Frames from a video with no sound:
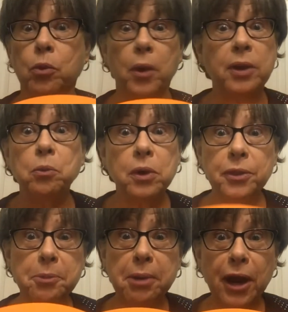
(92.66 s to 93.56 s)
When will
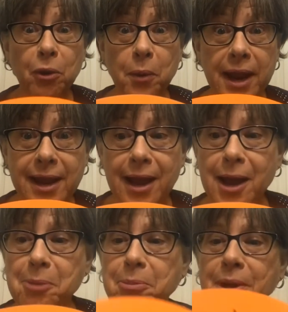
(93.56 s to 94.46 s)
the bear wake
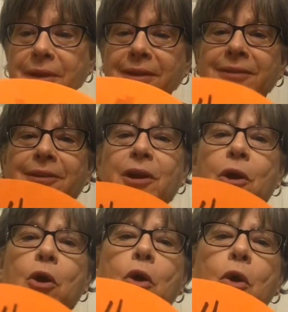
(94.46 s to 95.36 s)
up?
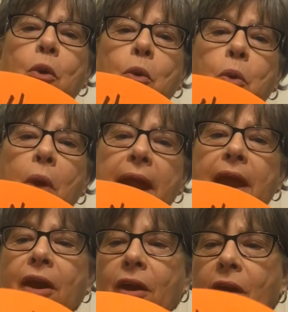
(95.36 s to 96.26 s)

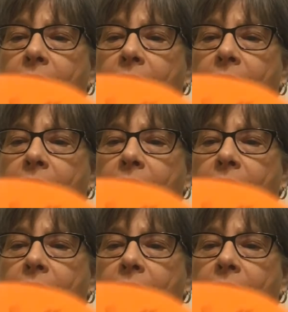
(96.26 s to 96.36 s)
Where?